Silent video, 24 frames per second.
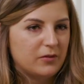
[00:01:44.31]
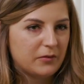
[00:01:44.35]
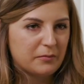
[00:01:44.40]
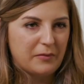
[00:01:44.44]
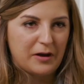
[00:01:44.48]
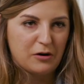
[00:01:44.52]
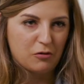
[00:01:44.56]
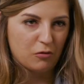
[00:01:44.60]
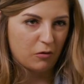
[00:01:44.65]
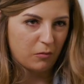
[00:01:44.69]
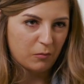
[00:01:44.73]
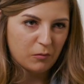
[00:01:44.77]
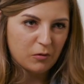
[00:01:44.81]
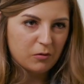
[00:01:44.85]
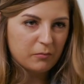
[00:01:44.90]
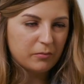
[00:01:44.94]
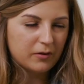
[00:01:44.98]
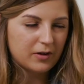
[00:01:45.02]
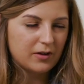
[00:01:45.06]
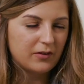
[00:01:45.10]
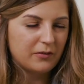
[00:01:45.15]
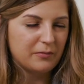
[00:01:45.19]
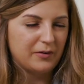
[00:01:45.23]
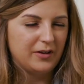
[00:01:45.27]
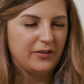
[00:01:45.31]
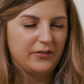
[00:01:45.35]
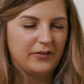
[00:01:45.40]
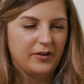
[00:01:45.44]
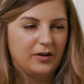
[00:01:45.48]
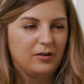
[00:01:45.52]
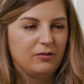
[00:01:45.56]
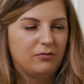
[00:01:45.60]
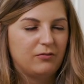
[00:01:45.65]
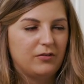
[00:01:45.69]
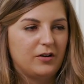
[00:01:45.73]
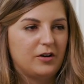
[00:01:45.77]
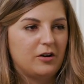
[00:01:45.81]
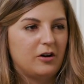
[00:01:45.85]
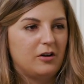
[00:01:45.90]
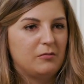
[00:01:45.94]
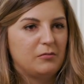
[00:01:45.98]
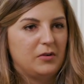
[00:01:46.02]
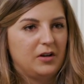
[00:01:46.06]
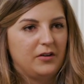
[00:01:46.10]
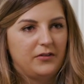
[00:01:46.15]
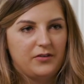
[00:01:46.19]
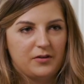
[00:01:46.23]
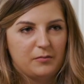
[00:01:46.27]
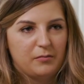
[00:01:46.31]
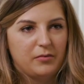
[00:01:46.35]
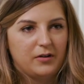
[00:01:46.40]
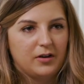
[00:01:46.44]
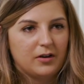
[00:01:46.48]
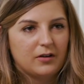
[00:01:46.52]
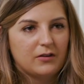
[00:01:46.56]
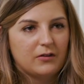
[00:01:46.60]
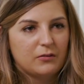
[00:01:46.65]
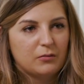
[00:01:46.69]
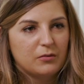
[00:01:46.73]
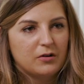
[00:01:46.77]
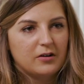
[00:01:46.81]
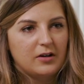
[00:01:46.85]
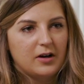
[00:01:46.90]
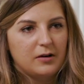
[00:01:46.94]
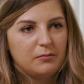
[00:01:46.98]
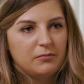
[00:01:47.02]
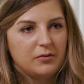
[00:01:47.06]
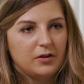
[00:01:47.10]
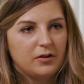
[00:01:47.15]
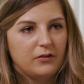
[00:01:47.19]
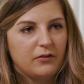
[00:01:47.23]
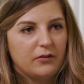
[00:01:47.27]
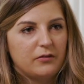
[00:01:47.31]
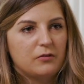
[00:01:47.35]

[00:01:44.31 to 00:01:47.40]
was my normal because myself and all my siblings were adopted,